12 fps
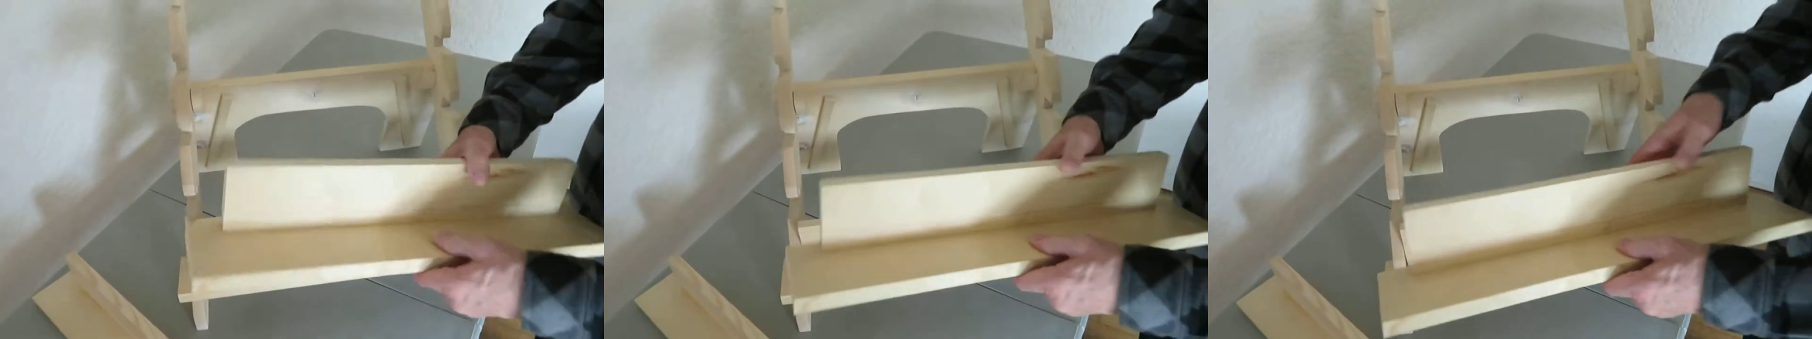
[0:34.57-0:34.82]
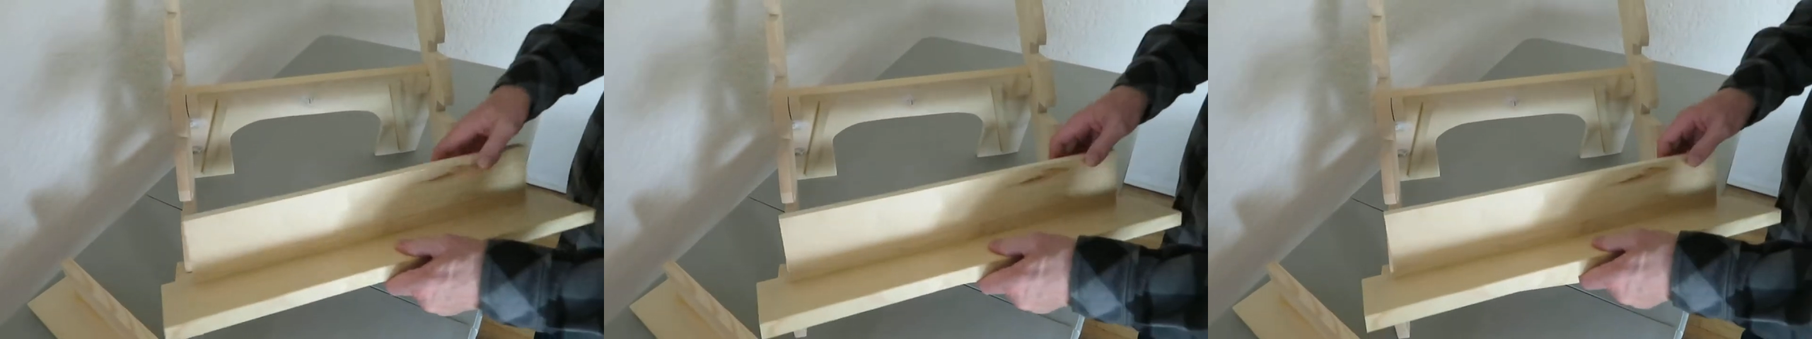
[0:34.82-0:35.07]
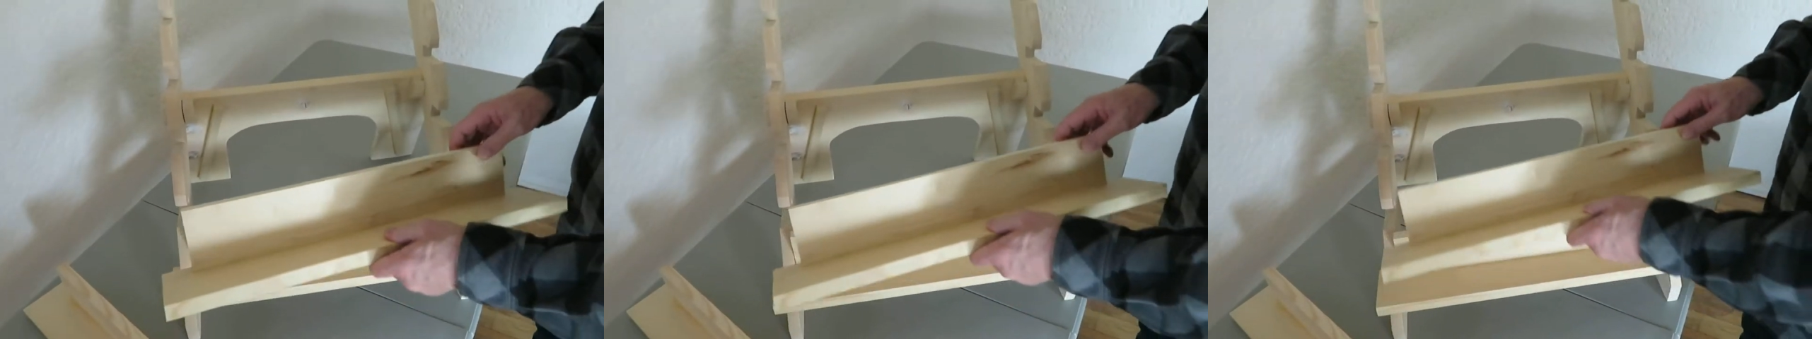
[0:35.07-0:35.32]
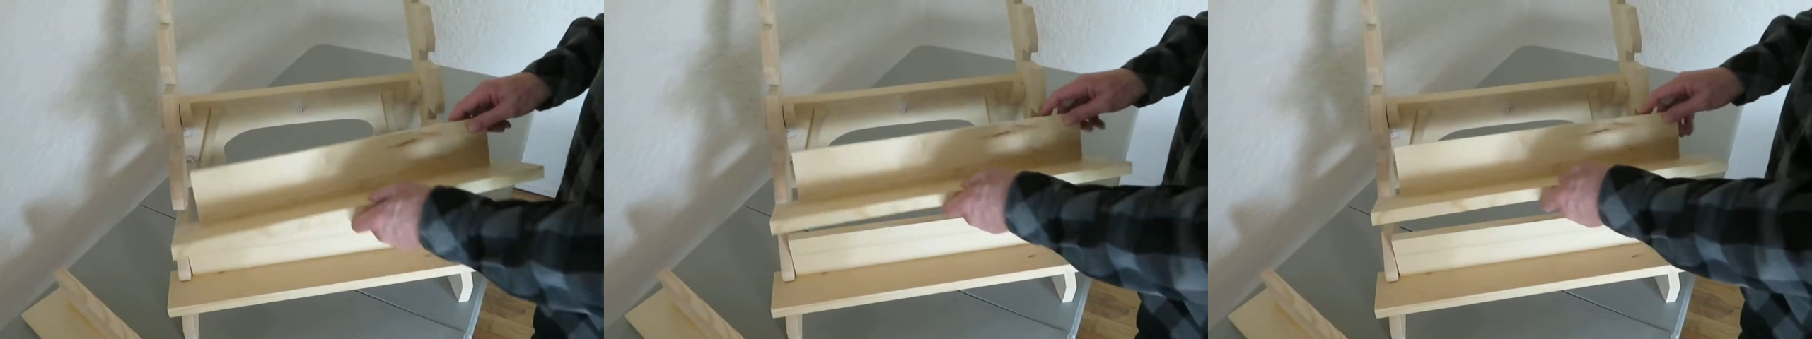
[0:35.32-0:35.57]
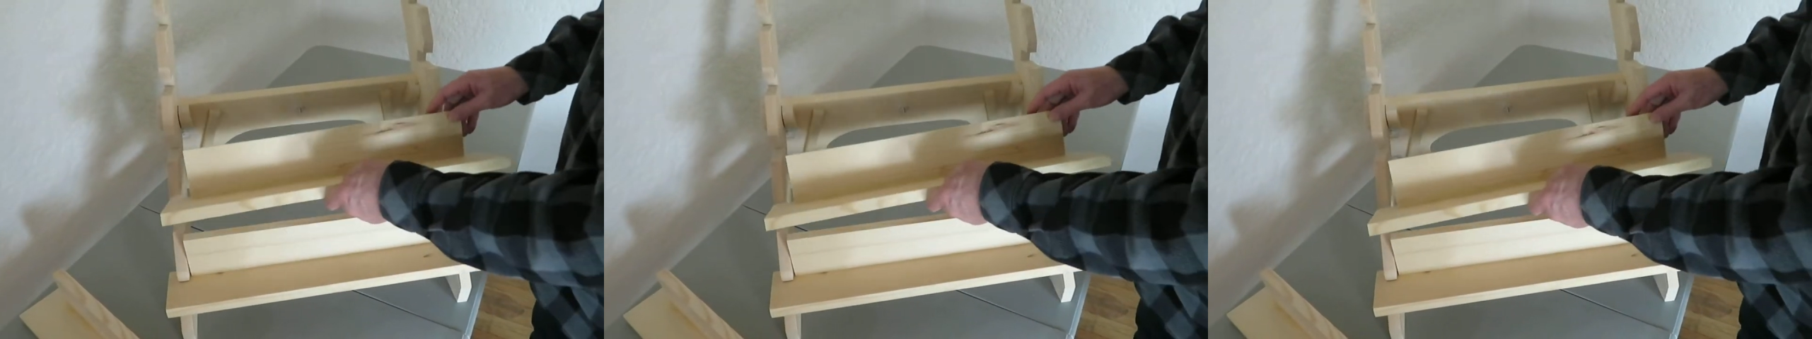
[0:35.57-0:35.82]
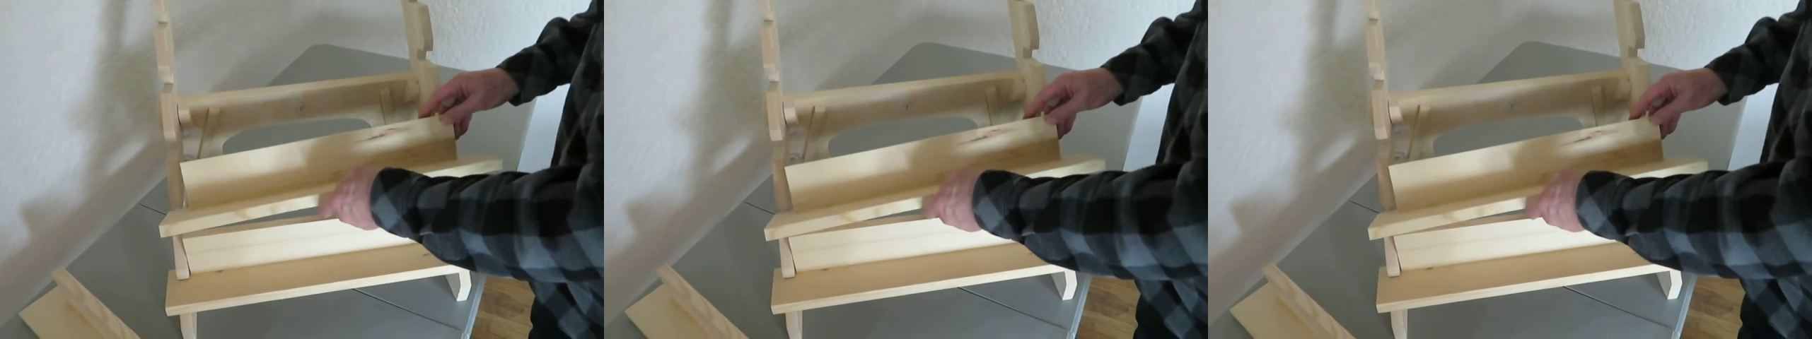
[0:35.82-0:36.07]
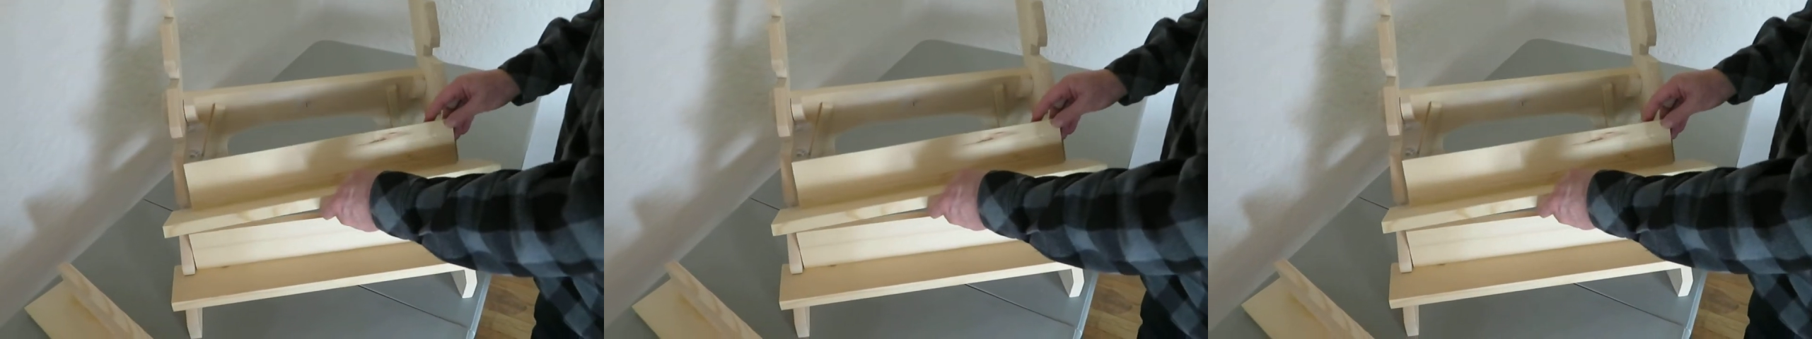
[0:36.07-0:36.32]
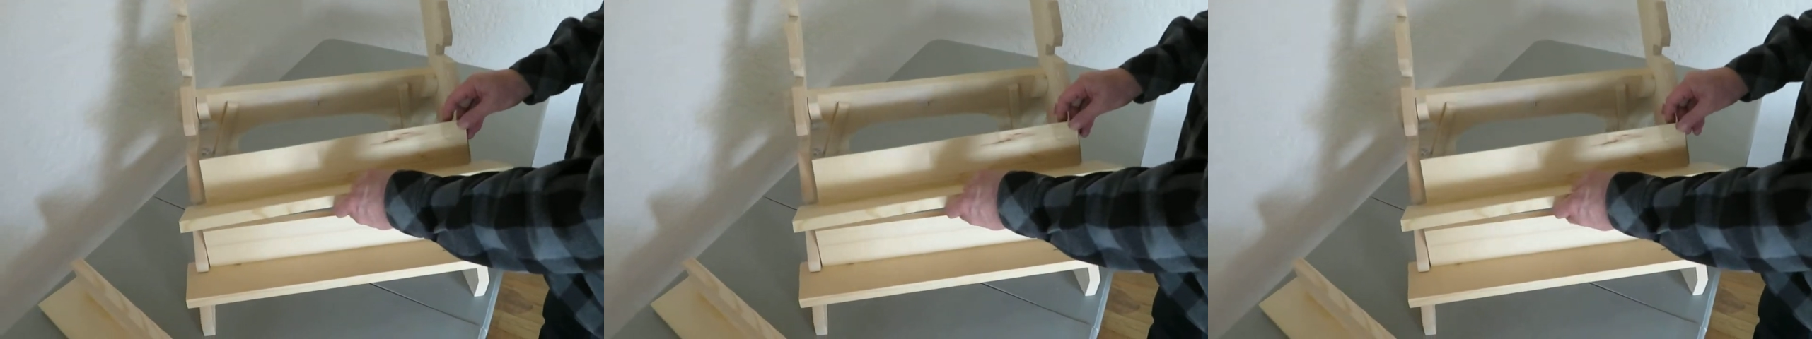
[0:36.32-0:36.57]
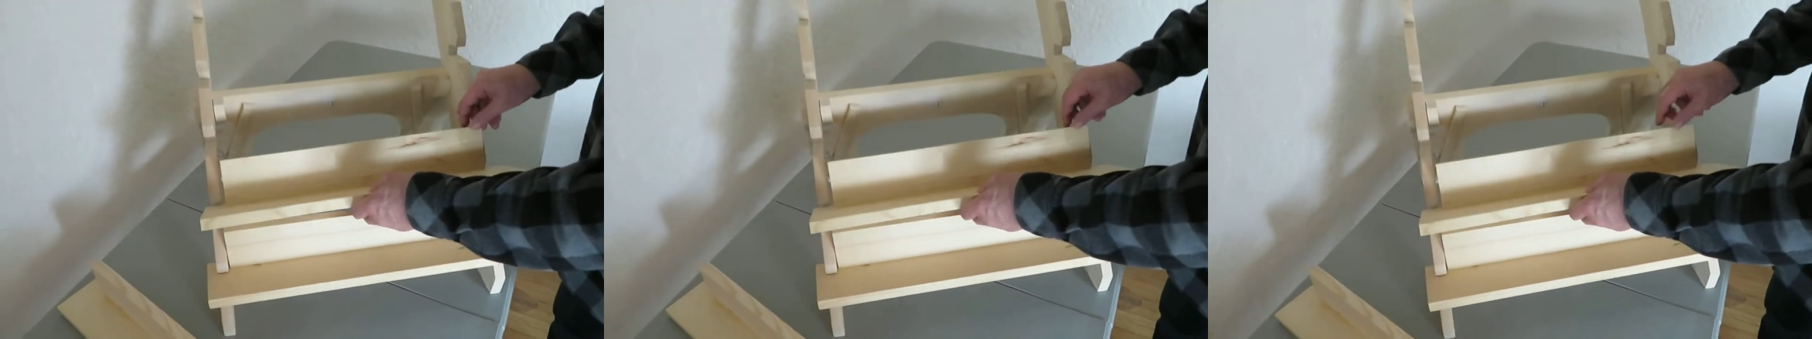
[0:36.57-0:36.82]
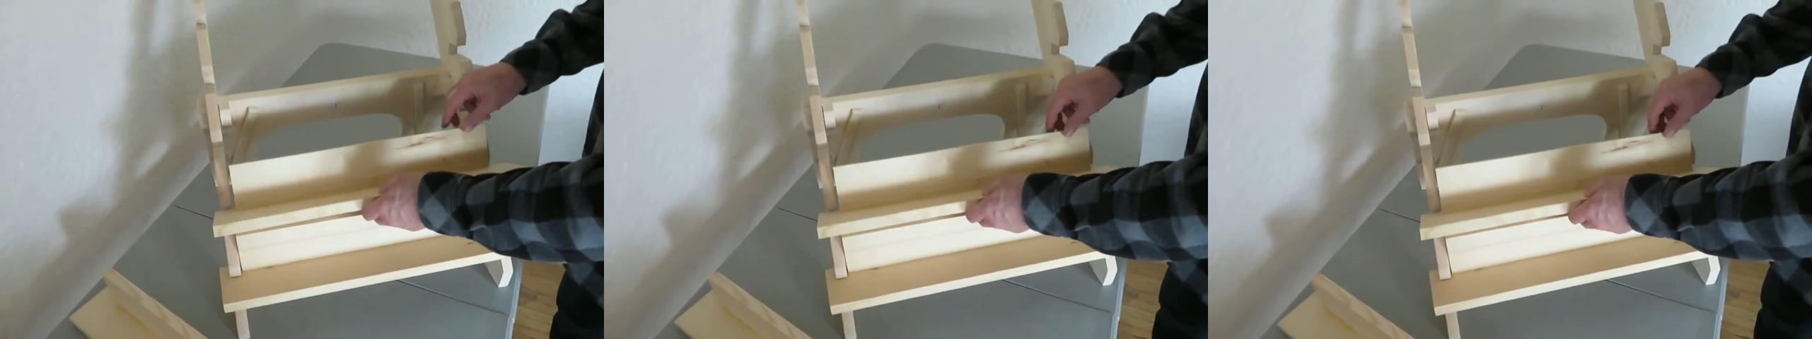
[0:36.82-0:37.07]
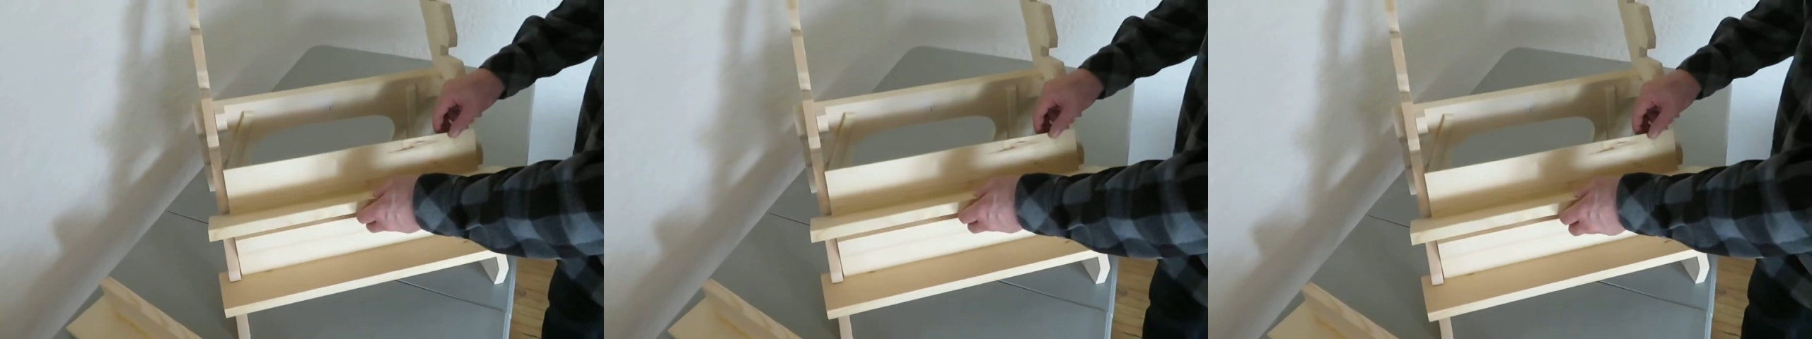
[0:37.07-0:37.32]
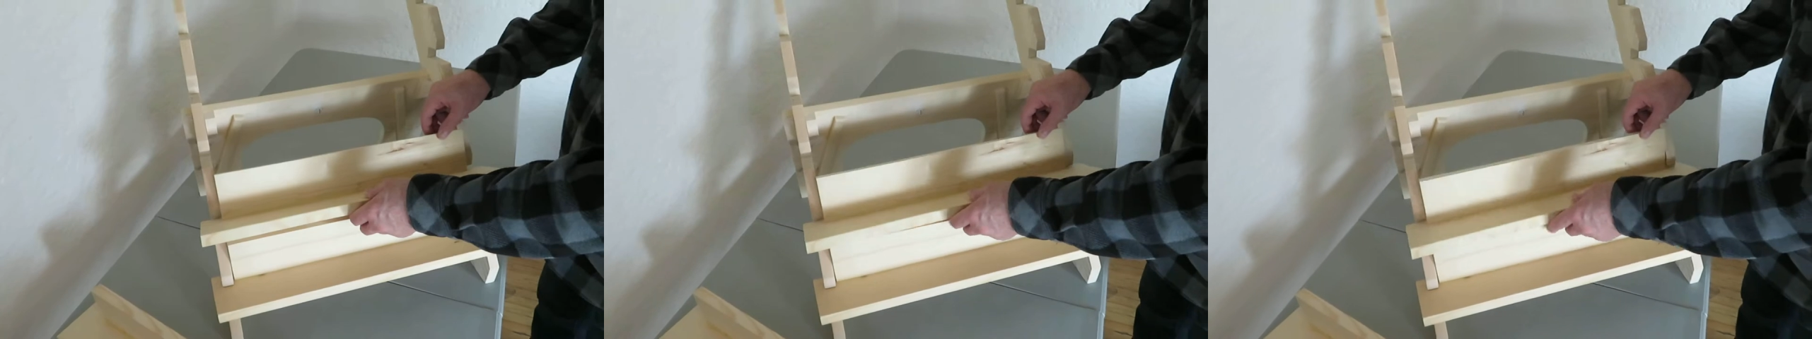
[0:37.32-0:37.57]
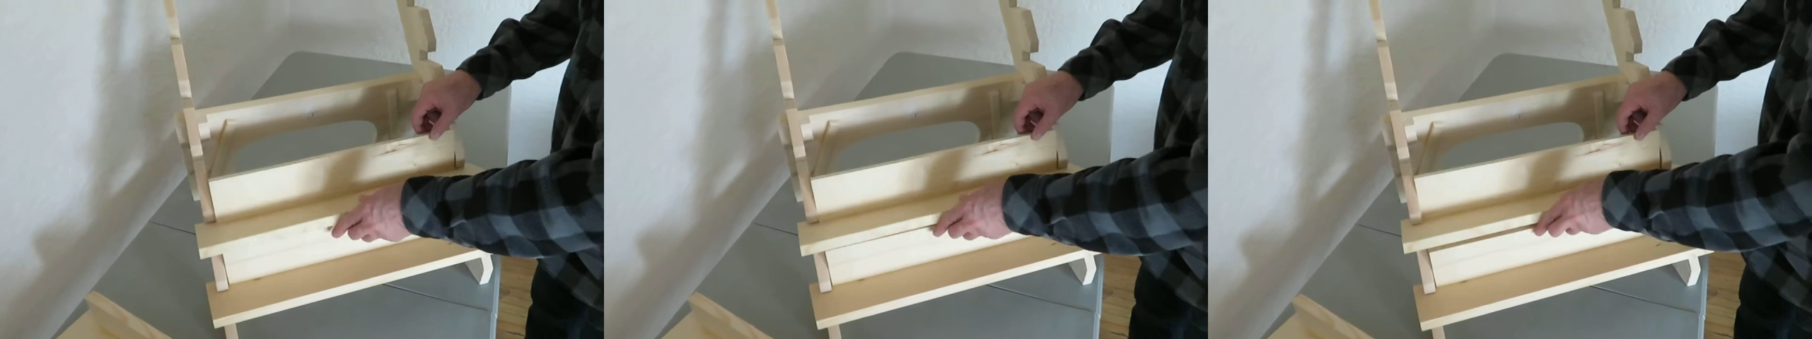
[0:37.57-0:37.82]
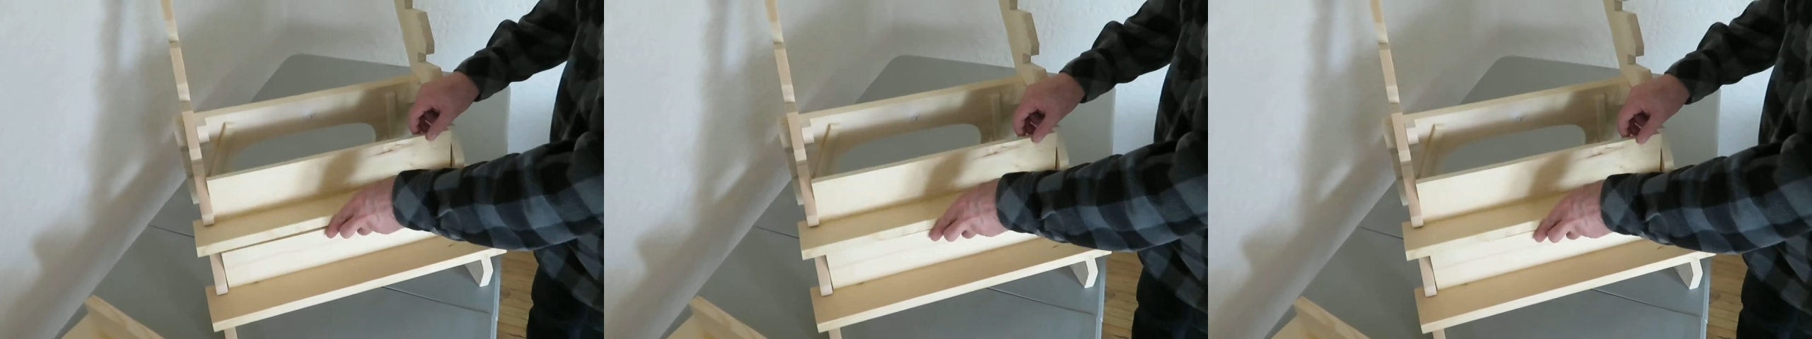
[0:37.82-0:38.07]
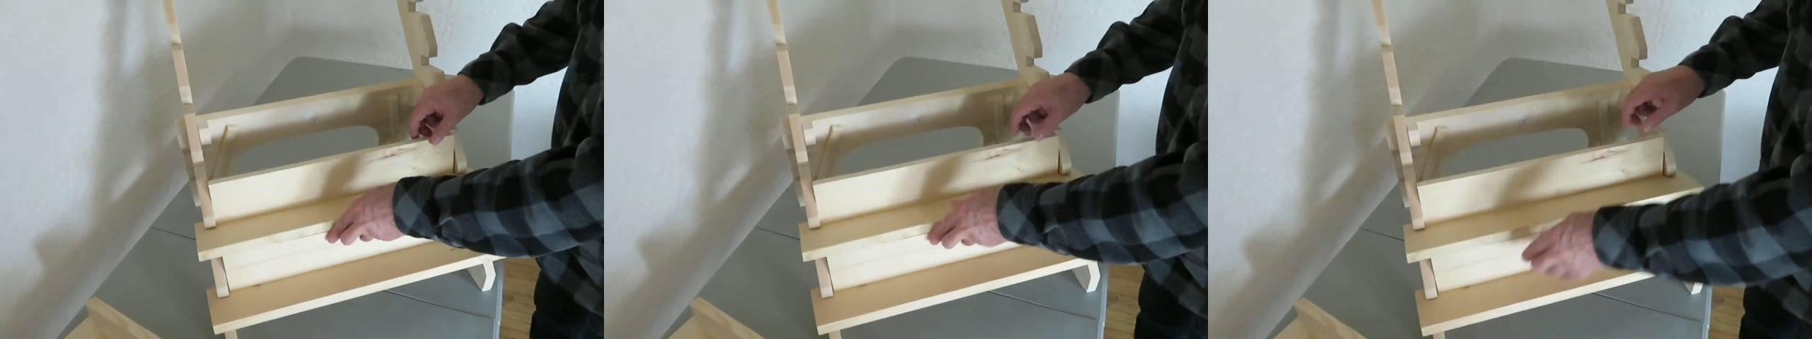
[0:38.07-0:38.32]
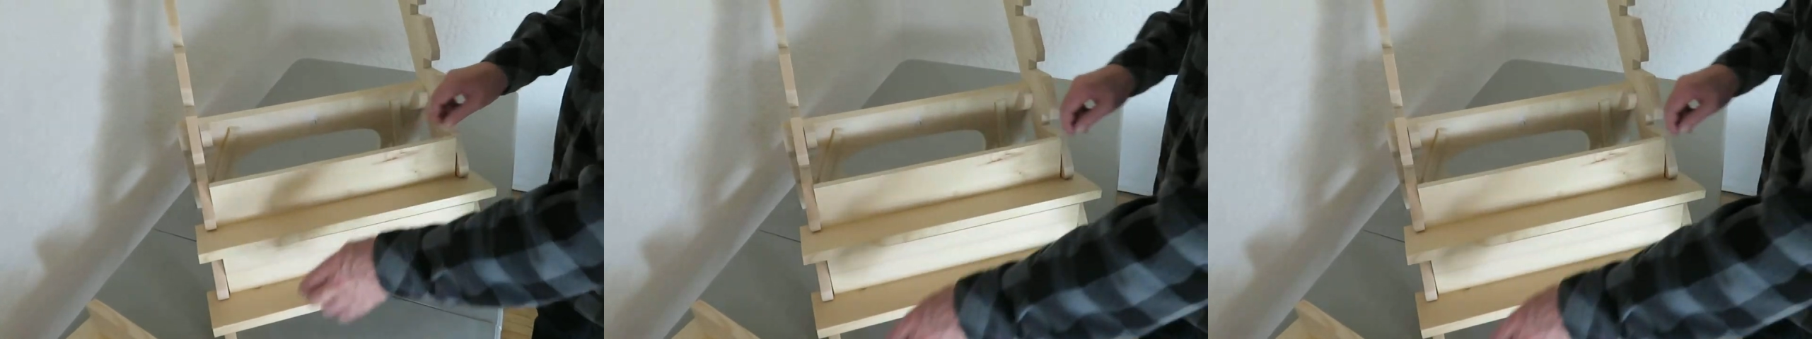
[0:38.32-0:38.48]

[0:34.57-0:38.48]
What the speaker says: [unreadable: no face in view]